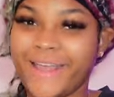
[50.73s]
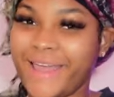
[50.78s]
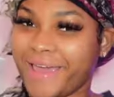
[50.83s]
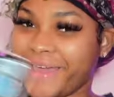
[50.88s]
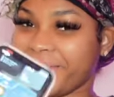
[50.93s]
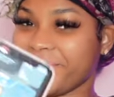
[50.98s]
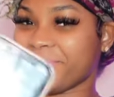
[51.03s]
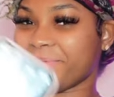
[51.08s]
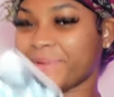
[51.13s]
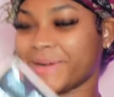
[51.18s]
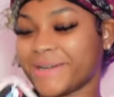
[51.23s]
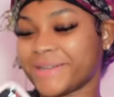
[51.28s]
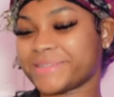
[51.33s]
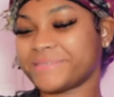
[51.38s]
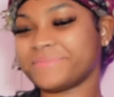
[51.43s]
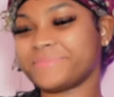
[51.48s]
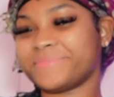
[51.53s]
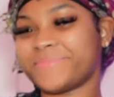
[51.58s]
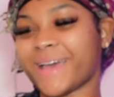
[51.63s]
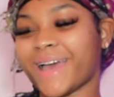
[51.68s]
hey,
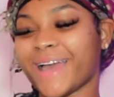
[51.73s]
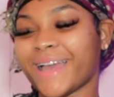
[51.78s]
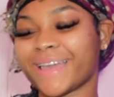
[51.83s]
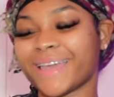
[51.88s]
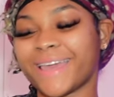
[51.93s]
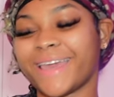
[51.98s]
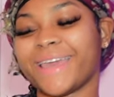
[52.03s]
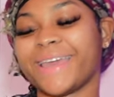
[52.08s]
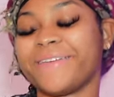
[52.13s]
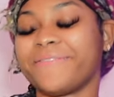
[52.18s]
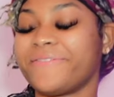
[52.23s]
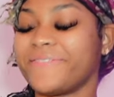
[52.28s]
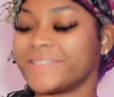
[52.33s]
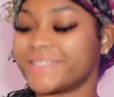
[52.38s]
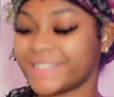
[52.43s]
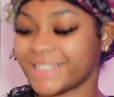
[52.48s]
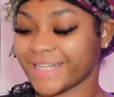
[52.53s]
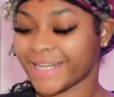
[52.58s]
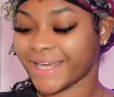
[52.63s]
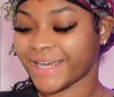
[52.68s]
welcome back. And for
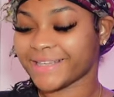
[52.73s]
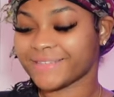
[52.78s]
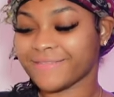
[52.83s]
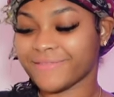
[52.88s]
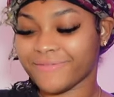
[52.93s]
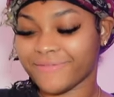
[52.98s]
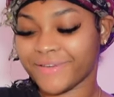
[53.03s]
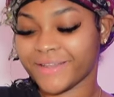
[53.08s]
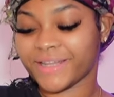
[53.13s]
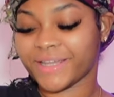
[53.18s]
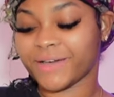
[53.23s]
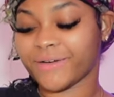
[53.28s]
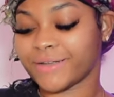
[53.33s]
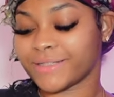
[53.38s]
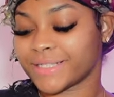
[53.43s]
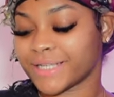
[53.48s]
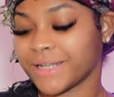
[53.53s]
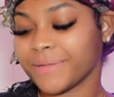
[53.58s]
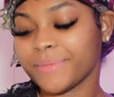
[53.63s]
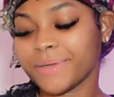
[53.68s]
today's video,
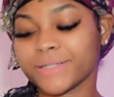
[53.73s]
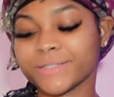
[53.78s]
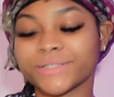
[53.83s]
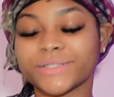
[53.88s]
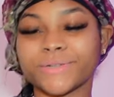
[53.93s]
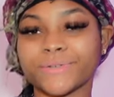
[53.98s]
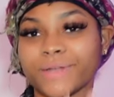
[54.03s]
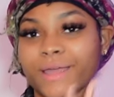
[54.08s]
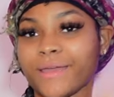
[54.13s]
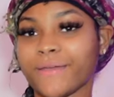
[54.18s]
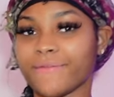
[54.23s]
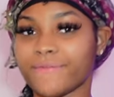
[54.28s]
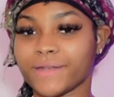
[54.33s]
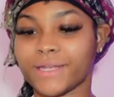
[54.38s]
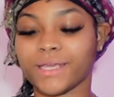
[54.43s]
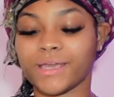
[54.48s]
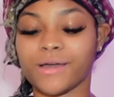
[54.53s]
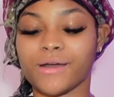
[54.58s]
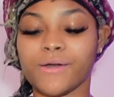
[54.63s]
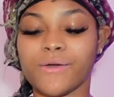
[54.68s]
it's gonna be a two-day
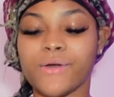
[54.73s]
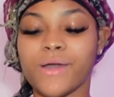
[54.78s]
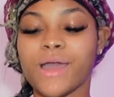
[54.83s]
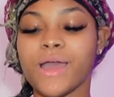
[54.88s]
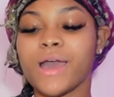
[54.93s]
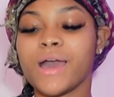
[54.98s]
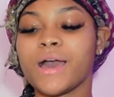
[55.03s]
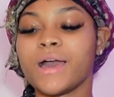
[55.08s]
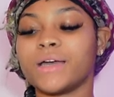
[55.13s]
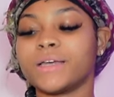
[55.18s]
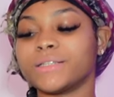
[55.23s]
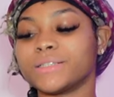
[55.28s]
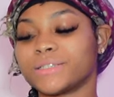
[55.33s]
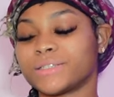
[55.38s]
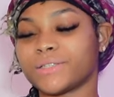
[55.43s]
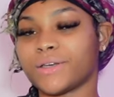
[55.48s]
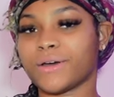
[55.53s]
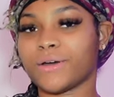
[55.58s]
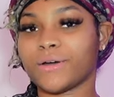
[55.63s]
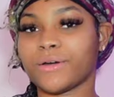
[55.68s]
video.
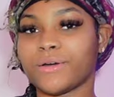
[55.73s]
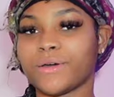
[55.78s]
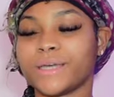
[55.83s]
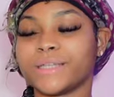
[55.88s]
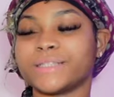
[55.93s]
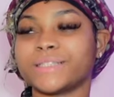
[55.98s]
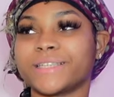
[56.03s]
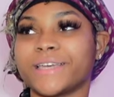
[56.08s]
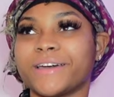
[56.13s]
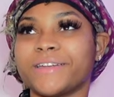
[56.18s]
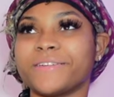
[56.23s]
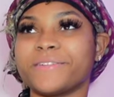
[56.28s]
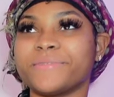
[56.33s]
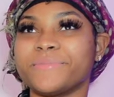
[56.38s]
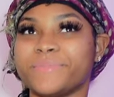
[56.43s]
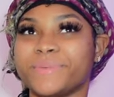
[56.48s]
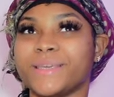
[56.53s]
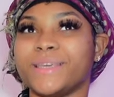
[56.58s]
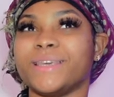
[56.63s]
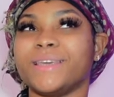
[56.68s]
So it's gonna
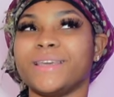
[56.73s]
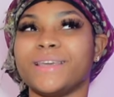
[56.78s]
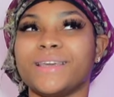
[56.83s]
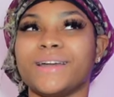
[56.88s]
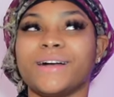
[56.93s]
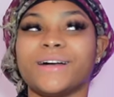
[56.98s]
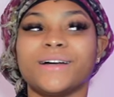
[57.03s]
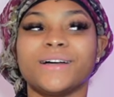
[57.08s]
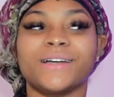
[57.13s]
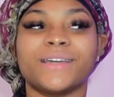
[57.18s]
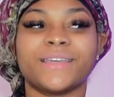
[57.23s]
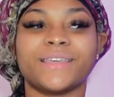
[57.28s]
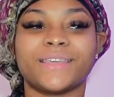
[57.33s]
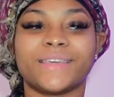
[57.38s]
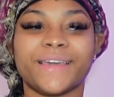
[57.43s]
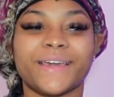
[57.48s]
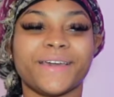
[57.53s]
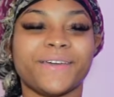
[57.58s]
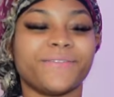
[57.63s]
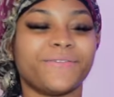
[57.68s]
be
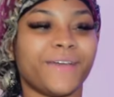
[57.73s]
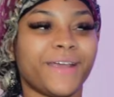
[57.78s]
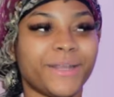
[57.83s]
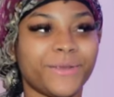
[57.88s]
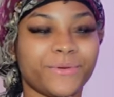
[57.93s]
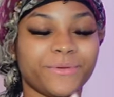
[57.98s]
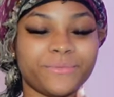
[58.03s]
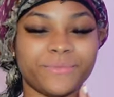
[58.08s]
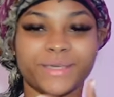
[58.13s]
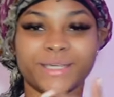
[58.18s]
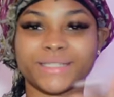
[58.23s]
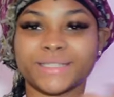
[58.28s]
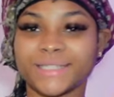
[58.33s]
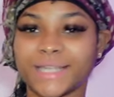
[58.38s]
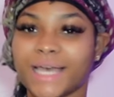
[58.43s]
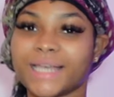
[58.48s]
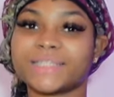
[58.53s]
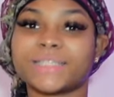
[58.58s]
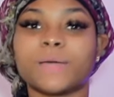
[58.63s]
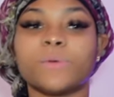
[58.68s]
get ready with me
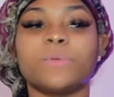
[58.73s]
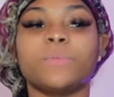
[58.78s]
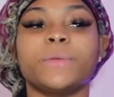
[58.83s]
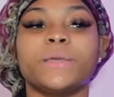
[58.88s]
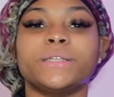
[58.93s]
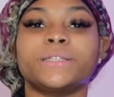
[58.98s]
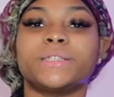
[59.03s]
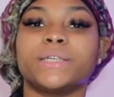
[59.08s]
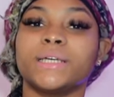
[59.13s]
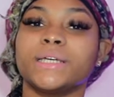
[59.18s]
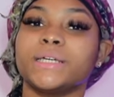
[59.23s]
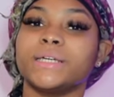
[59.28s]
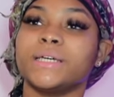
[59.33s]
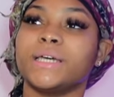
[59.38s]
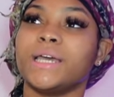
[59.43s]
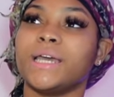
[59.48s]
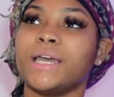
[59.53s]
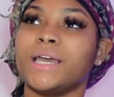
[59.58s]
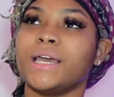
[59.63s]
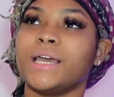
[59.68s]
slash come with me to
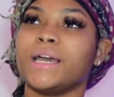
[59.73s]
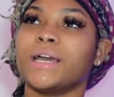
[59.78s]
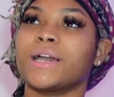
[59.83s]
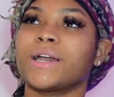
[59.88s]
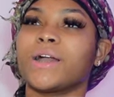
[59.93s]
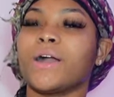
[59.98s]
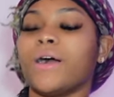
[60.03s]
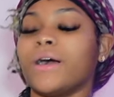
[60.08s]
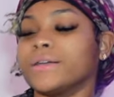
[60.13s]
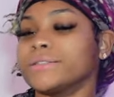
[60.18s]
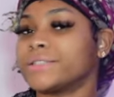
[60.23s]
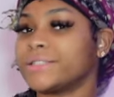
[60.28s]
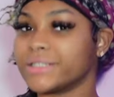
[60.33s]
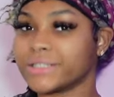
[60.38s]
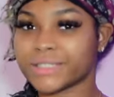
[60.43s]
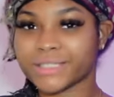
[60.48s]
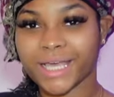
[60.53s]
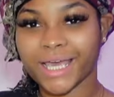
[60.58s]
concerts,